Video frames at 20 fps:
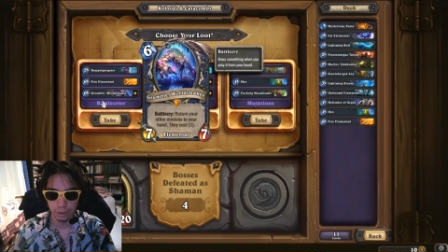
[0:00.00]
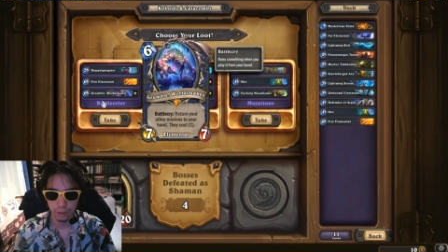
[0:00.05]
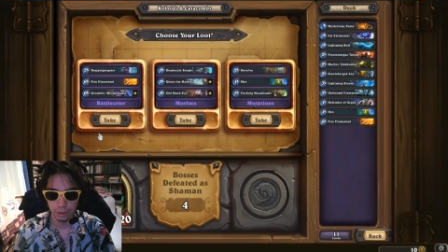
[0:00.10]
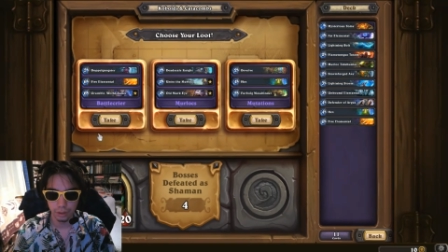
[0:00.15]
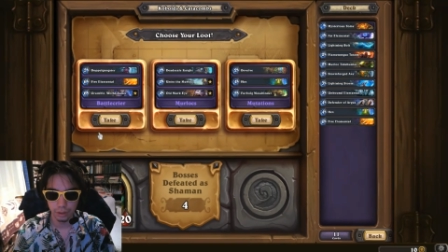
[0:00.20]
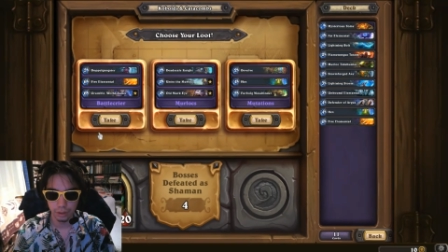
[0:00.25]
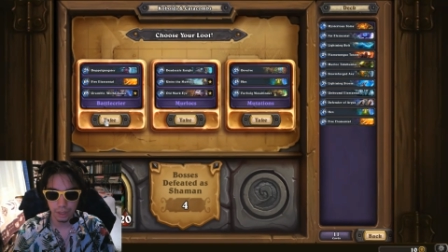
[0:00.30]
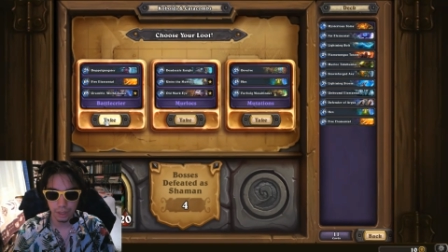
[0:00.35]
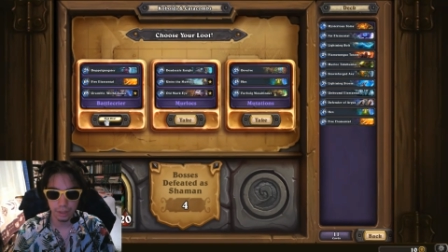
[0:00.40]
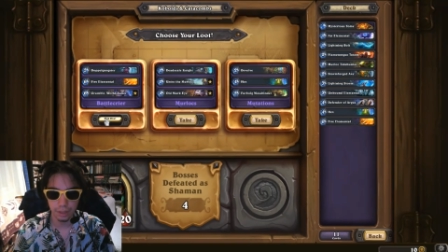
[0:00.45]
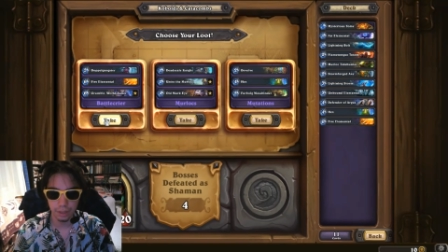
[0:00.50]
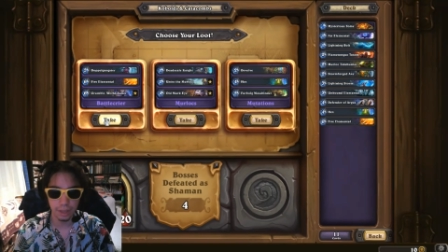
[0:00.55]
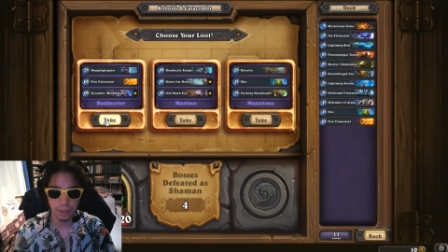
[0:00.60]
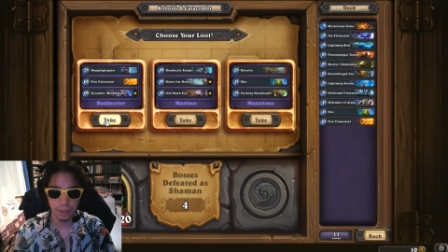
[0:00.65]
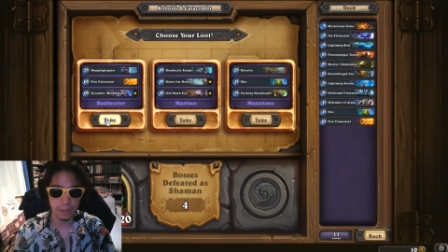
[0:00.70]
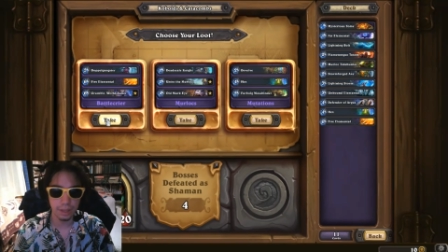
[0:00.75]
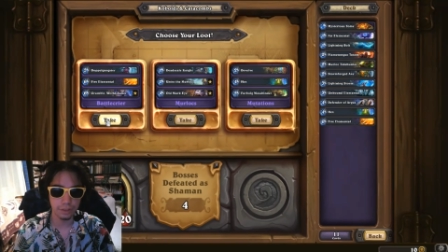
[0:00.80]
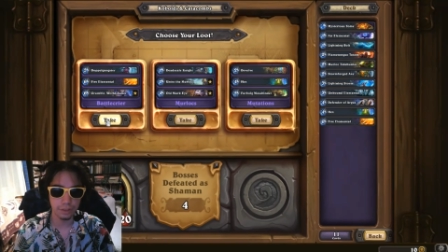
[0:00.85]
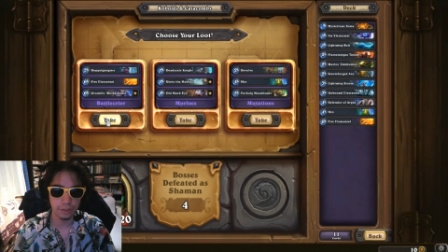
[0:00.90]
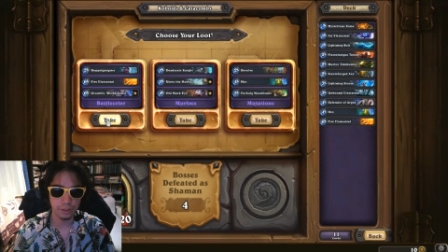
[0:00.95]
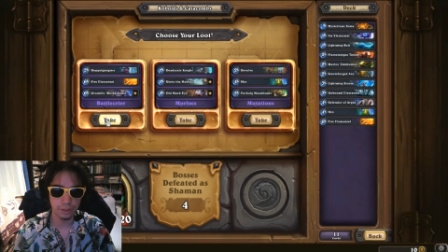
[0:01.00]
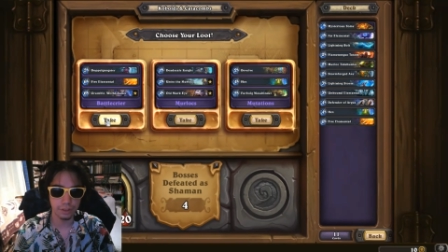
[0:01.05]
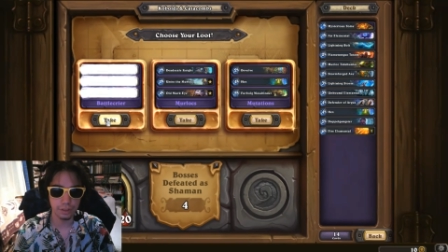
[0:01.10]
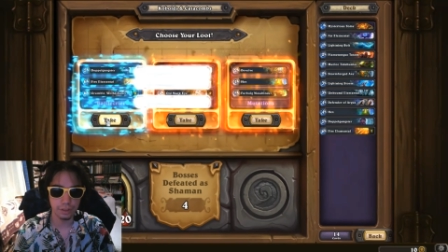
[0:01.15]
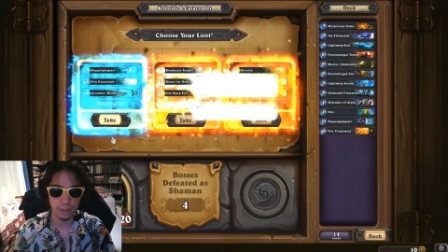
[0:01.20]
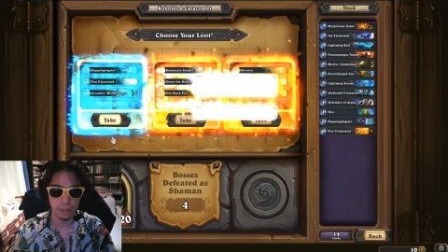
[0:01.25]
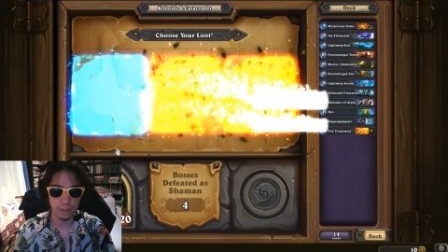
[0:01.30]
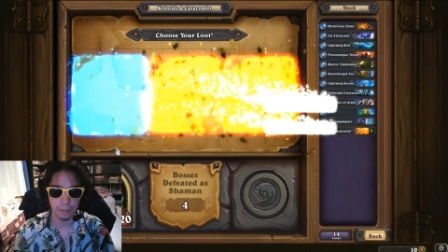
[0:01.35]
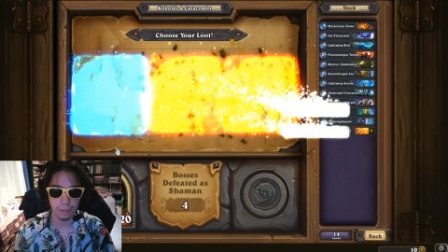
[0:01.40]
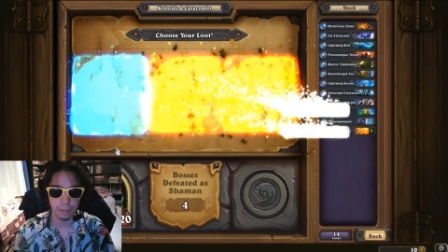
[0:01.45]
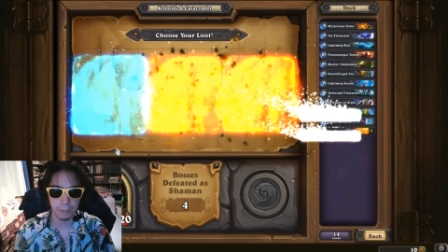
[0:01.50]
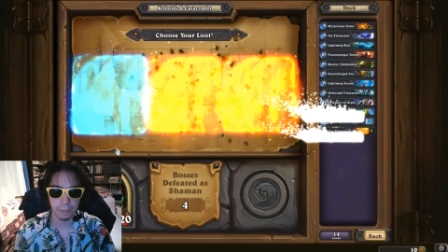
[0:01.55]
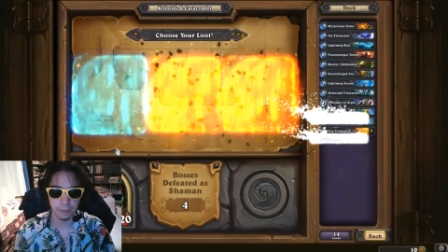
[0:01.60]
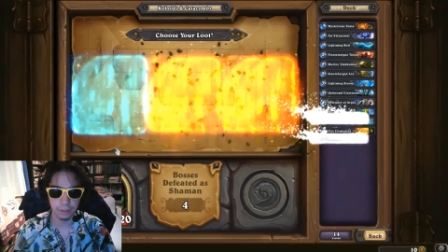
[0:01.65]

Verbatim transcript: Yeah, let, let's just take Battle